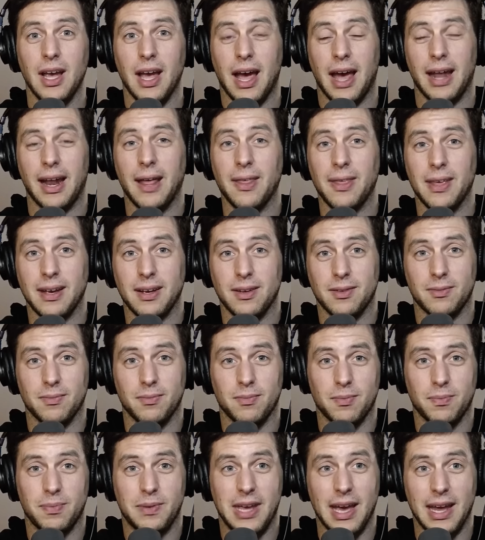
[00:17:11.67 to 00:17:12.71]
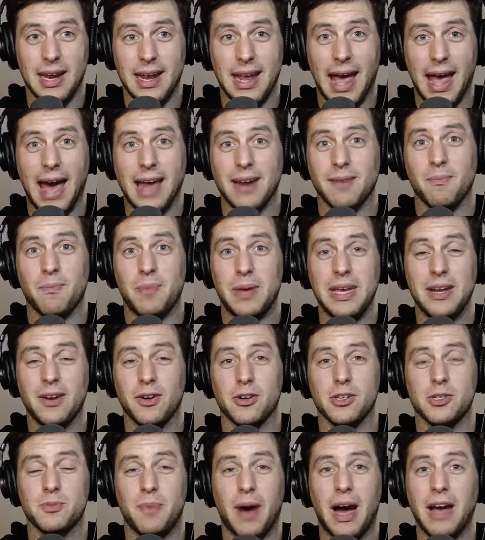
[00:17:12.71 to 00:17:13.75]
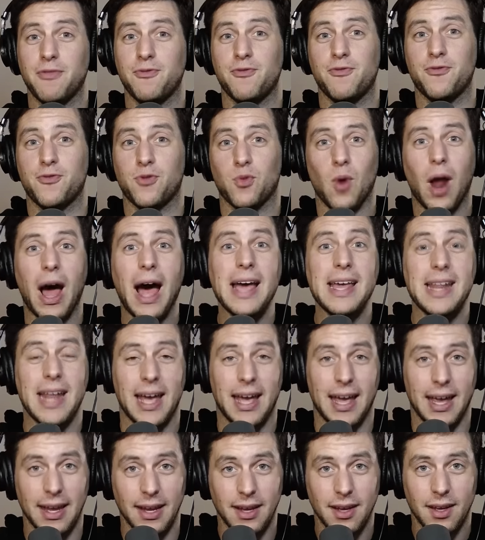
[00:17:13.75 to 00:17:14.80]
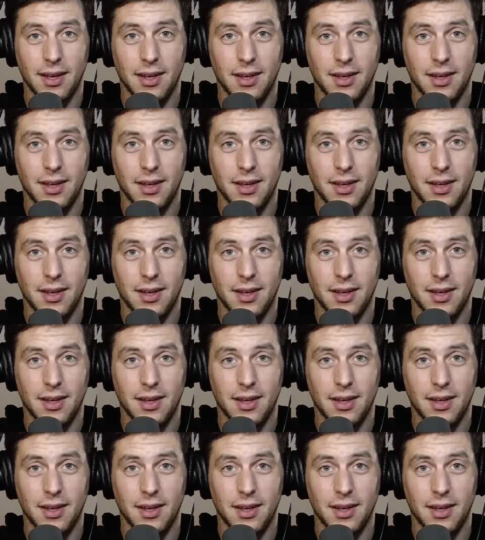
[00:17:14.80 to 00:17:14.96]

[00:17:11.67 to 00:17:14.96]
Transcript: And I think right. getting Adam Peters by Friday